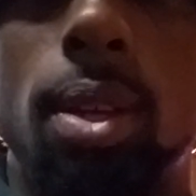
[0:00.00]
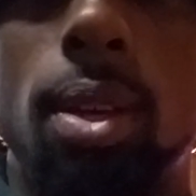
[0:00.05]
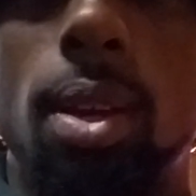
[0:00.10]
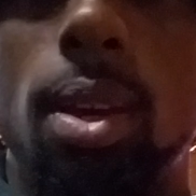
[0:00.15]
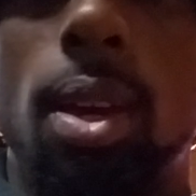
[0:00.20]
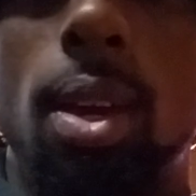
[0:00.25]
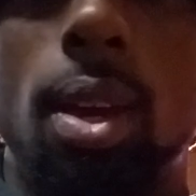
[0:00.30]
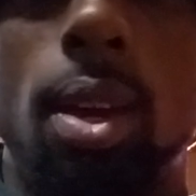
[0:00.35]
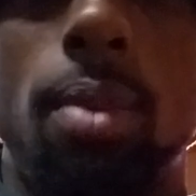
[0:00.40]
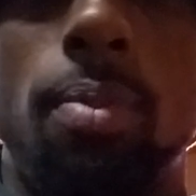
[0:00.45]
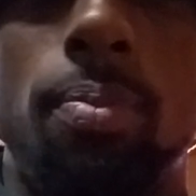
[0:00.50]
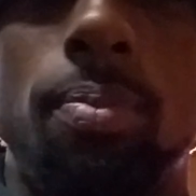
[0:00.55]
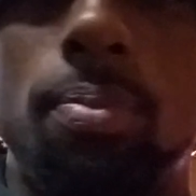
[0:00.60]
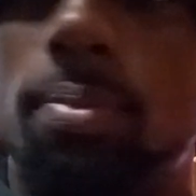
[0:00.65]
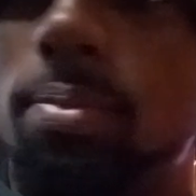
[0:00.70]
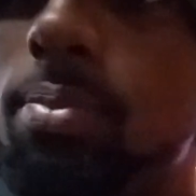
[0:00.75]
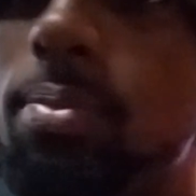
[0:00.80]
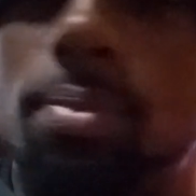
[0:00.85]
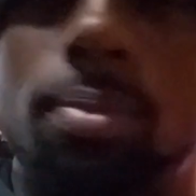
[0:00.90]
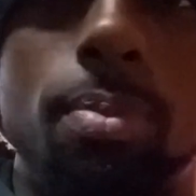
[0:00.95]
and
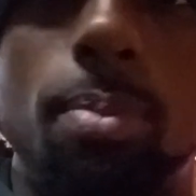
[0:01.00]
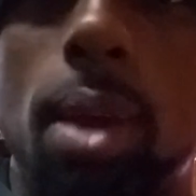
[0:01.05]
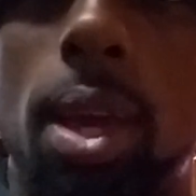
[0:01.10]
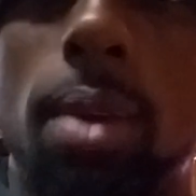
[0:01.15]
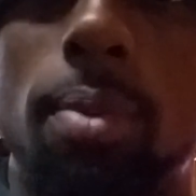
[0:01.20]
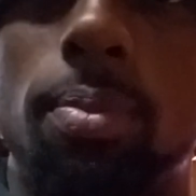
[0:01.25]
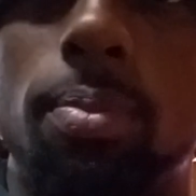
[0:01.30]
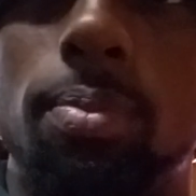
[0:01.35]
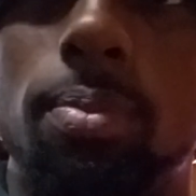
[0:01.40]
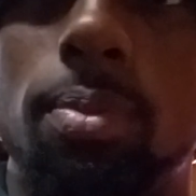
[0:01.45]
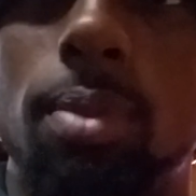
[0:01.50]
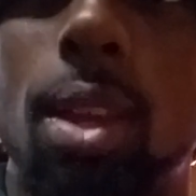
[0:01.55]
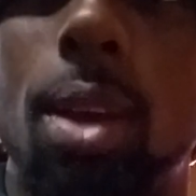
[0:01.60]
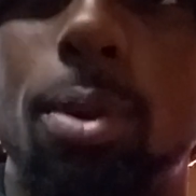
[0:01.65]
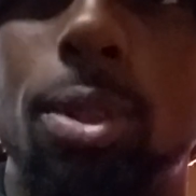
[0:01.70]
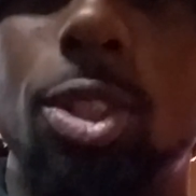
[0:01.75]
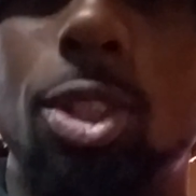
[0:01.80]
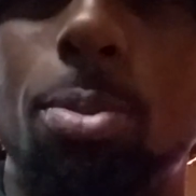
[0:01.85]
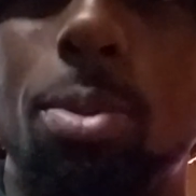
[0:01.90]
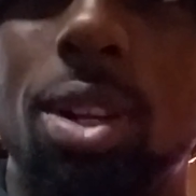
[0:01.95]
man, it
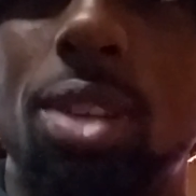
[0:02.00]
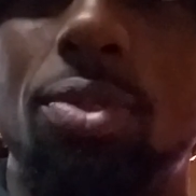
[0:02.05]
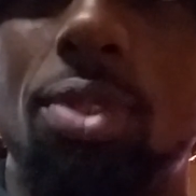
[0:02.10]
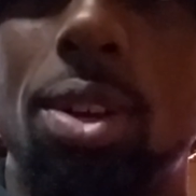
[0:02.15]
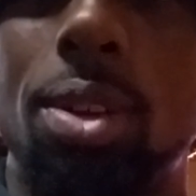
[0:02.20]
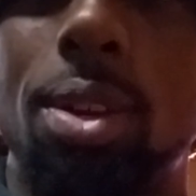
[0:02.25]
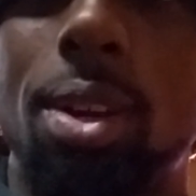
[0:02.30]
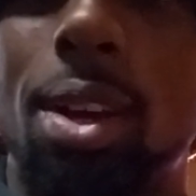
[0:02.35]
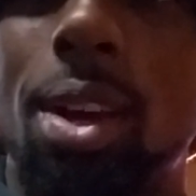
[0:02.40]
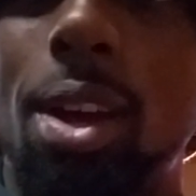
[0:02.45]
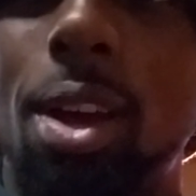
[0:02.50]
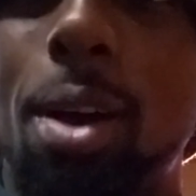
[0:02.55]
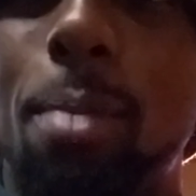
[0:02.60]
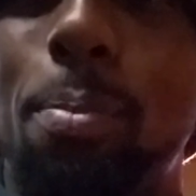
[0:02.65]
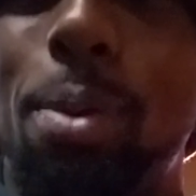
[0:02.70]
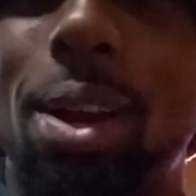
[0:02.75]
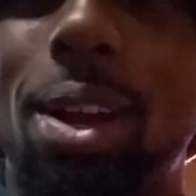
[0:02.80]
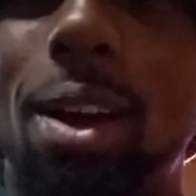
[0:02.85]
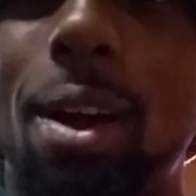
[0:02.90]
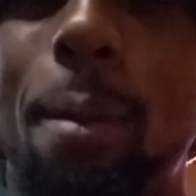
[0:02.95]
was so much fun.
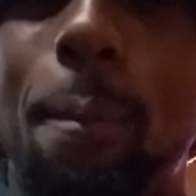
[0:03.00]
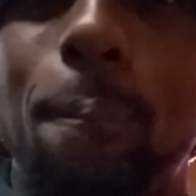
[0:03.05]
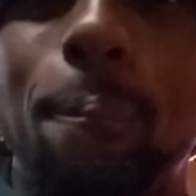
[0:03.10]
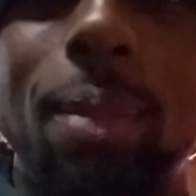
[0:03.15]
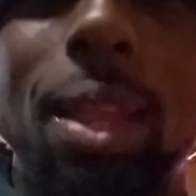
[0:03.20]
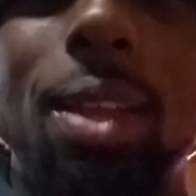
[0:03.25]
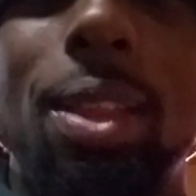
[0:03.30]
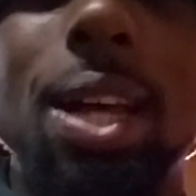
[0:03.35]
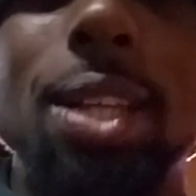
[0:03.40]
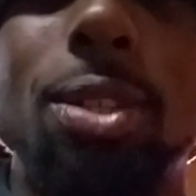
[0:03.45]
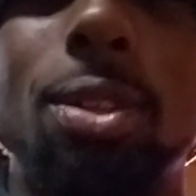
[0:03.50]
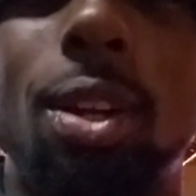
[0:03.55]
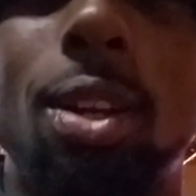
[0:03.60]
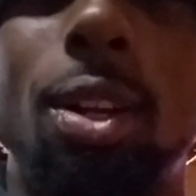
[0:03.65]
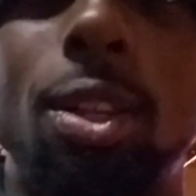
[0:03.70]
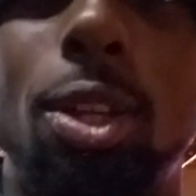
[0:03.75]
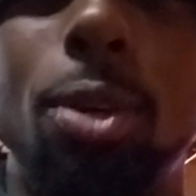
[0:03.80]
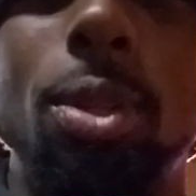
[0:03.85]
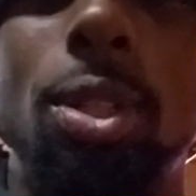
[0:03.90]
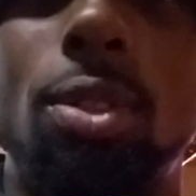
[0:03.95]
But that's going to
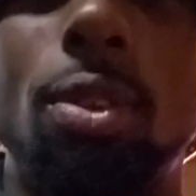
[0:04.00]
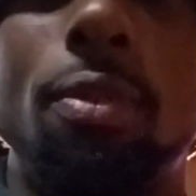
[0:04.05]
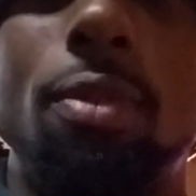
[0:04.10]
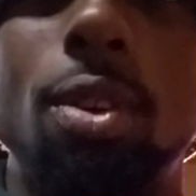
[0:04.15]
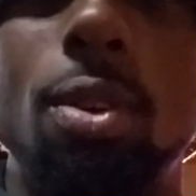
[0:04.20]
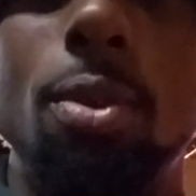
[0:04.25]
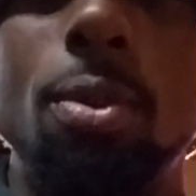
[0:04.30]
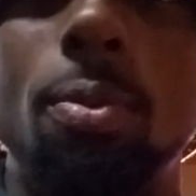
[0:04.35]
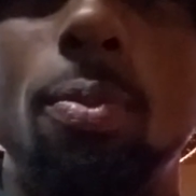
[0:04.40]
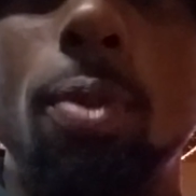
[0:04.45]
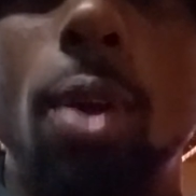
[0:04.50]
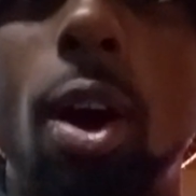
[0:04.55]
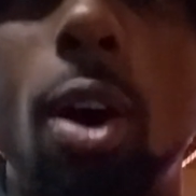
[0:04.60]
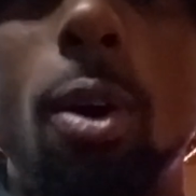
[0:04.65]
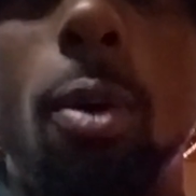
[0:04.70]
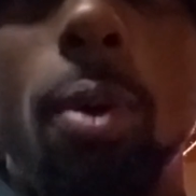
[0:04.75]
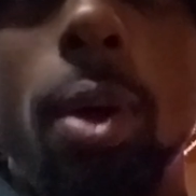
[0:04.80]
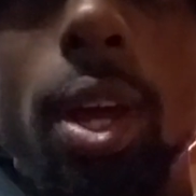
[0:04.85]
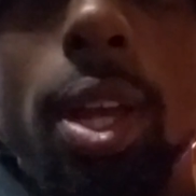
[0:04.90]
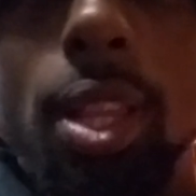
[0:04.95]
conclude this review.
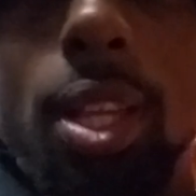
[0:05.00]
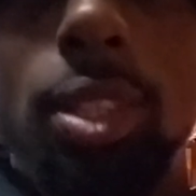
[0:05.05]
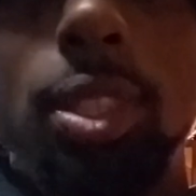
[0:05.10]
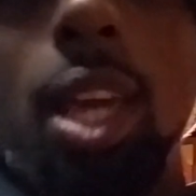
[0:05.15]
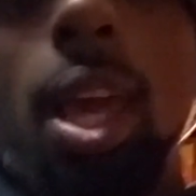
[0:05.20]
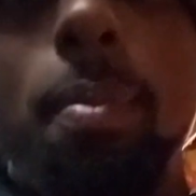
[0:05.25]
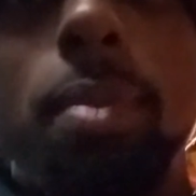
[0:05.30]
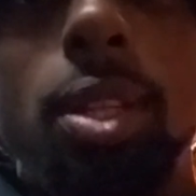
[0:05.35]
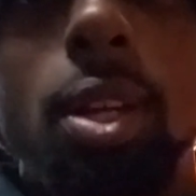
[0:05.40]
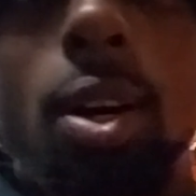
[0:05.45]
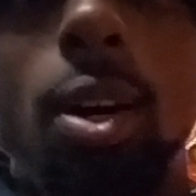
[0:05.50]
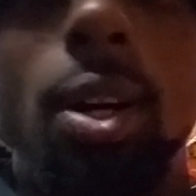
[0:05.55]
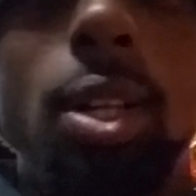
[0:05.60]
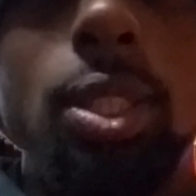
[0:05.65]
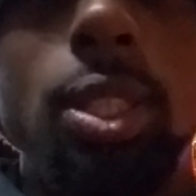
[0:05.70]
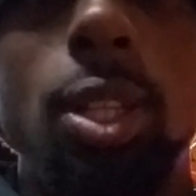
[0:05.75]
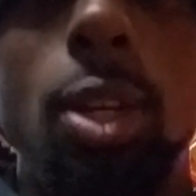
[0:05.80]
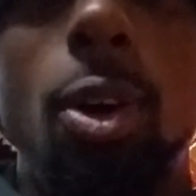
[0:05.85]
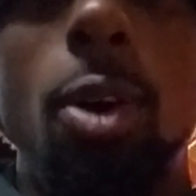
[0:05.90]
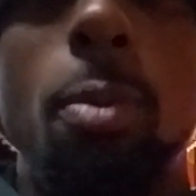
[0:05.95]
Oh, this game is
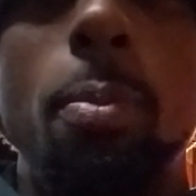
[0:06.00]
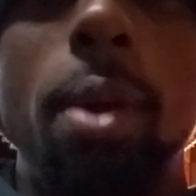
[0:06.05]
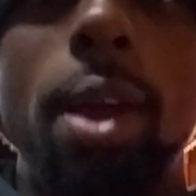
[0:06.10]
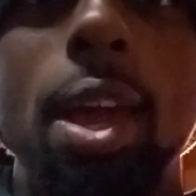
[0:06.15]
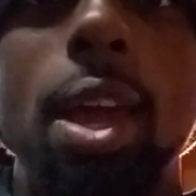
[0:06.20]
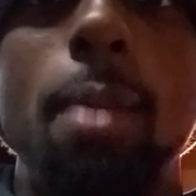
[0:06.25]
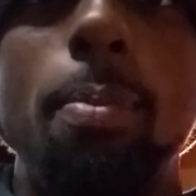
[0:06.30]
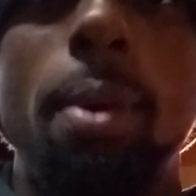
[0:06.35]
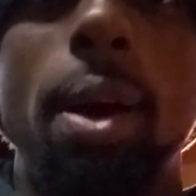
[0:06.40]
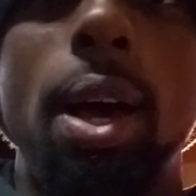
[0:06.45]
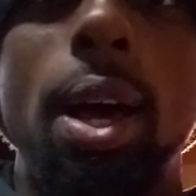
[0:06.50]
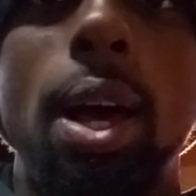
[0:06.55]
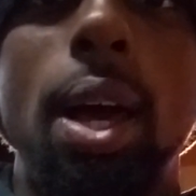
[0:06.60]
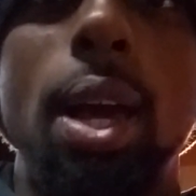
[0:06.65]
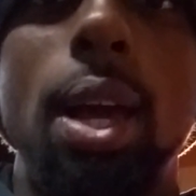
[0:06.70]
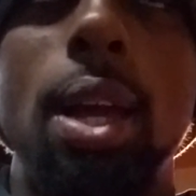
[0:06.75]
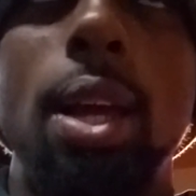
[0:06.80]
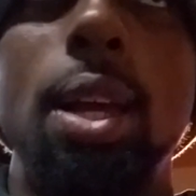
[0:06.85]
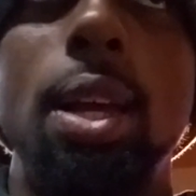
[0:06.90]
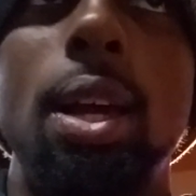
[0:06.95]
also made
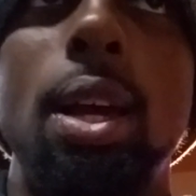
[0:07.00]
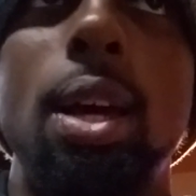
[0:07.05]
by